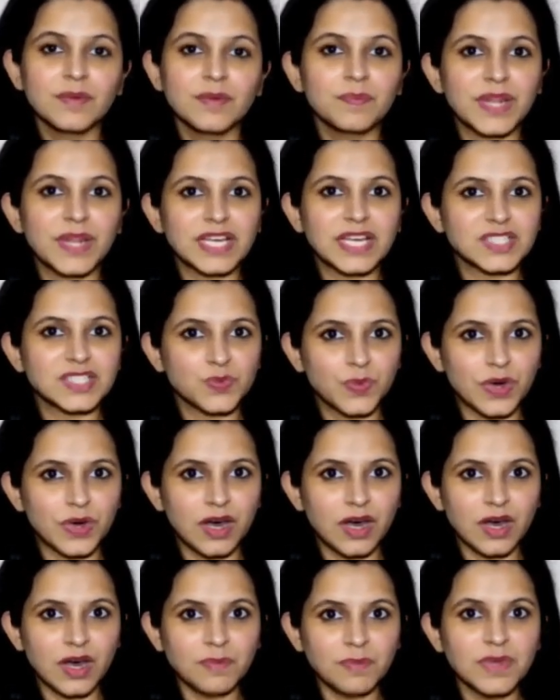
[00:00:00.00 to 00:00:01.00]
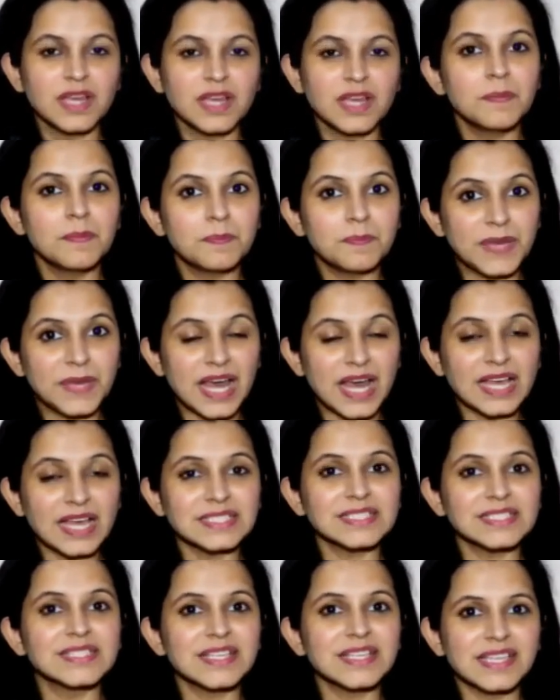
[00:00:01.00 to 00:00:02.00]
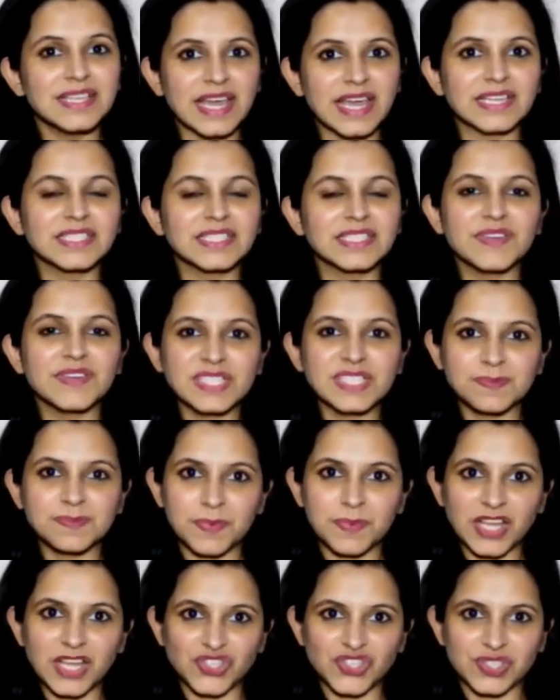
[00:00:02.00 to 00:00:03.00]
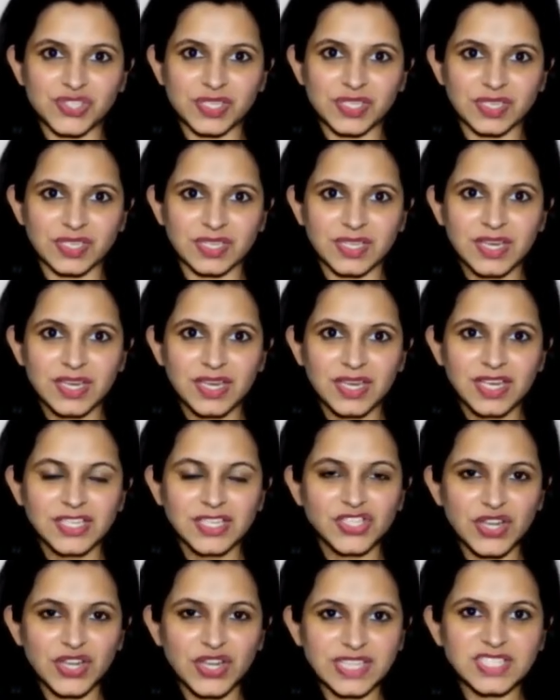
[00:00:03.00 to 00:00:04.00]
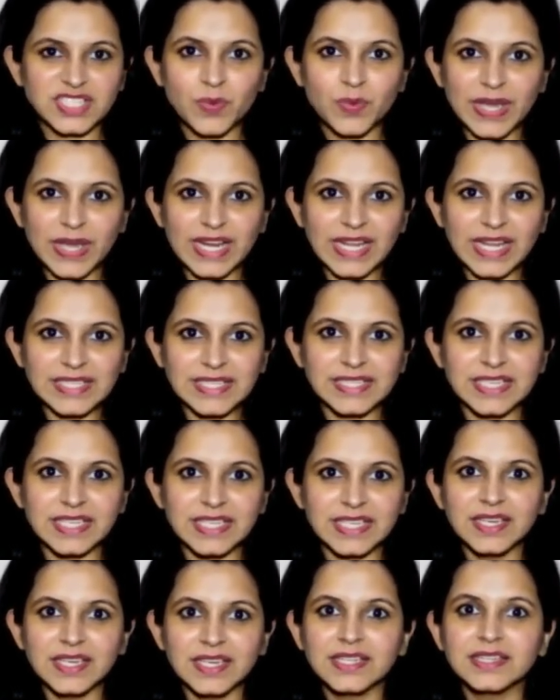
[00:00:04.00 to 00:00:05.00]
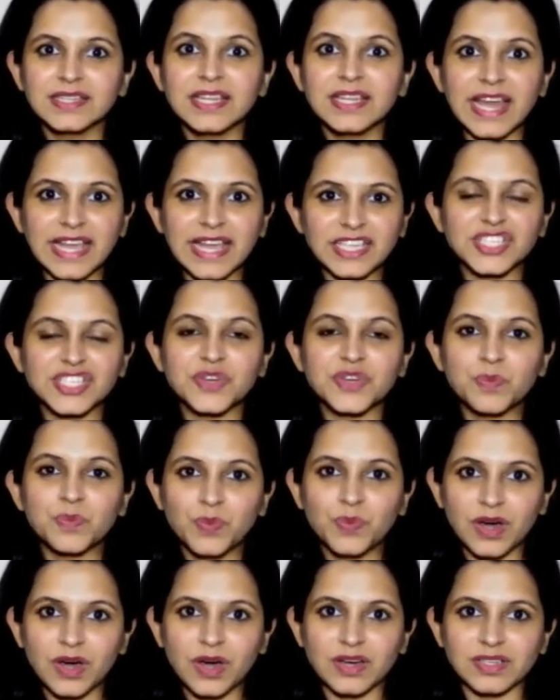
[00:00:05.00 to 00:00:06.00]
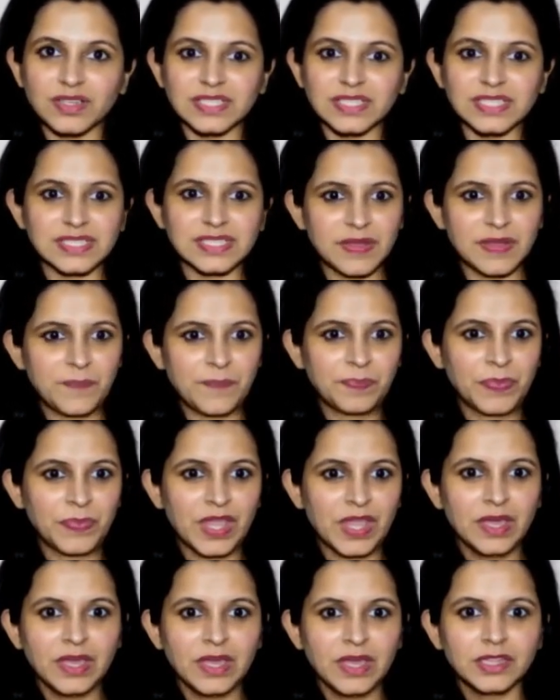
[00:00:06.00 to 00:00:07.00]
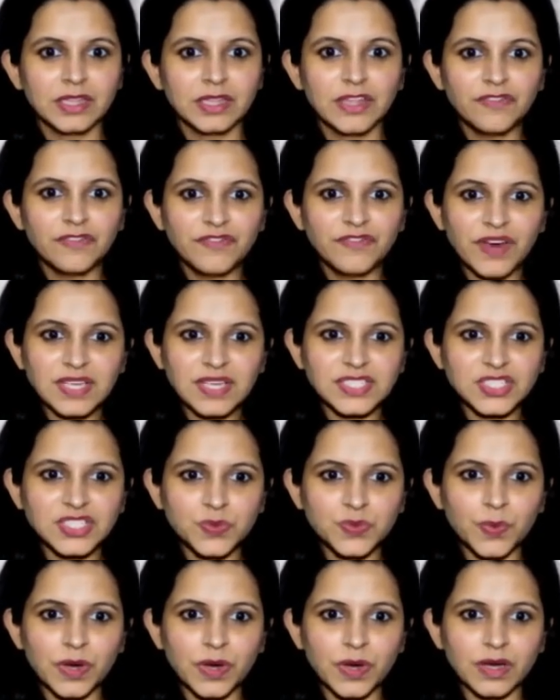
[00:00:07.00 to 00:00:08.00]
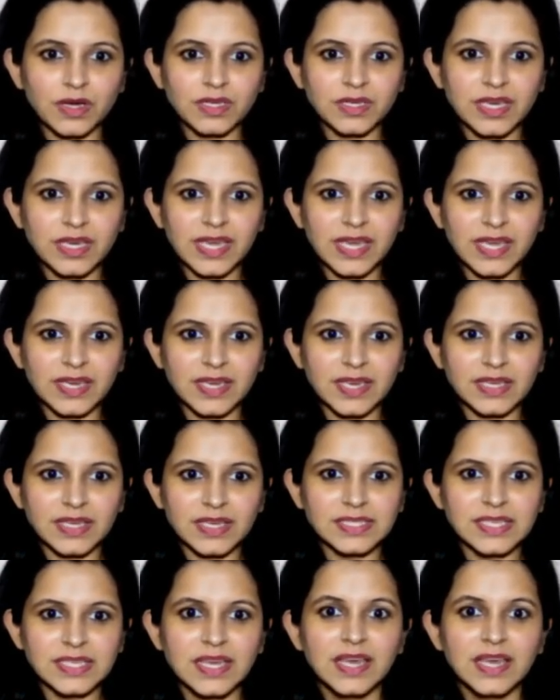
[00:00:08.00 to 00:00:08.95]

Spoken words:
plus verb plus the negative expression. So let's quickly see the negative words. The first word is